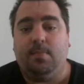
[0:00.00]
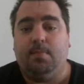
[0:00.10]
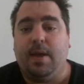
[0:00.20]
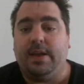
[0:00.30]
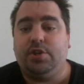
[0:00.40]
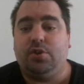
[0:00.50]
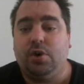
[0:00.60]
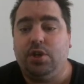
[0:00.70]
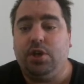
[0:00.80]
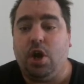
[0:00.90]
Make
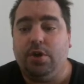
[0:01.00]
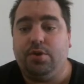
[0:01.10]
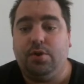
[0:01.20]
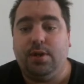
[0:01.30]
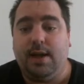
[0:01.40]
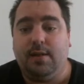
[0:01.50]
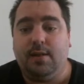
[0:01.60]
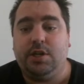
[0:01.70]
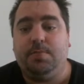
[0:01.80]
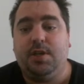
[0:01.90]
sure you go through the
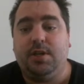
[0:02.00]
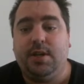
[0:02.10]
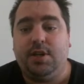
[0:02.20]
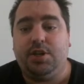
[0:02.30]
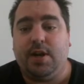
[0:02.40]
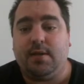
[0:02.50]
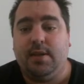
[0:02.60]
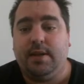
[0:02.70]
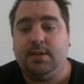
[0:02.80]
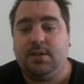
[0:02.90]
eligibility
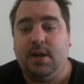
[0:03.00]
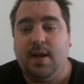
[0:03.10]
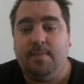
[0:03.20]
checklist,